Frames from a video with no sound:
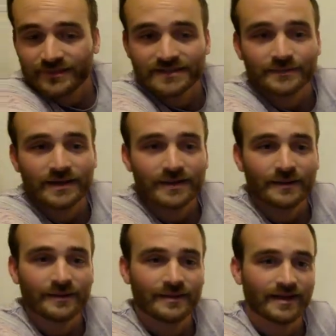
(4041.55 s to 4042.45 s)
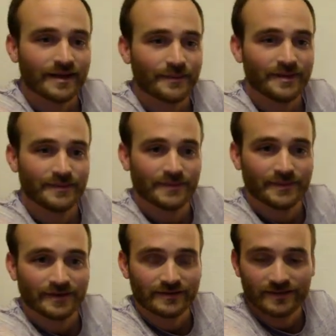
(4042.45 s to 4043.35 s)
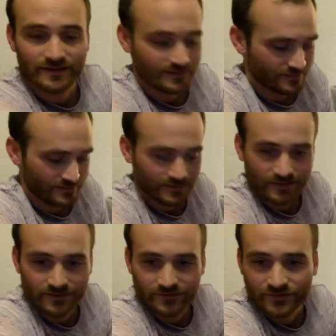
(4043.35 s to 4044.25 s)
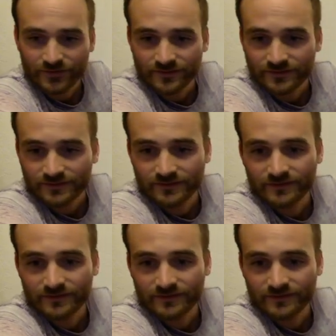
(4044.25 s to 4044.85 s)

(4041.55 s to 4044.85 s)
I think I might be about done here, folks.